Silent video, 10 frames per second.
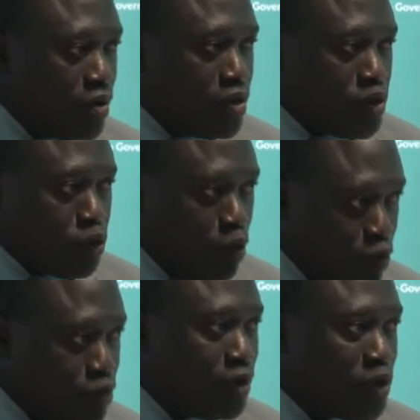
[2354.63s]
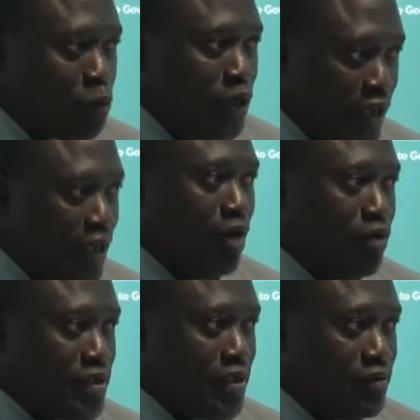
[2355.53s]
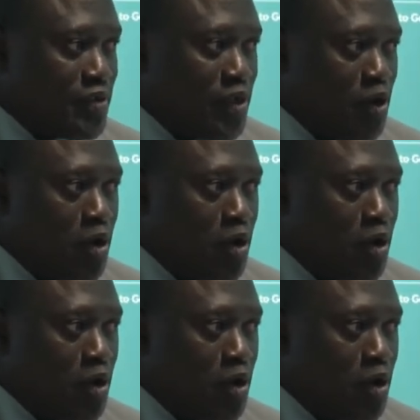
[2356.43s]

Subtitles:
solutions within ourselves,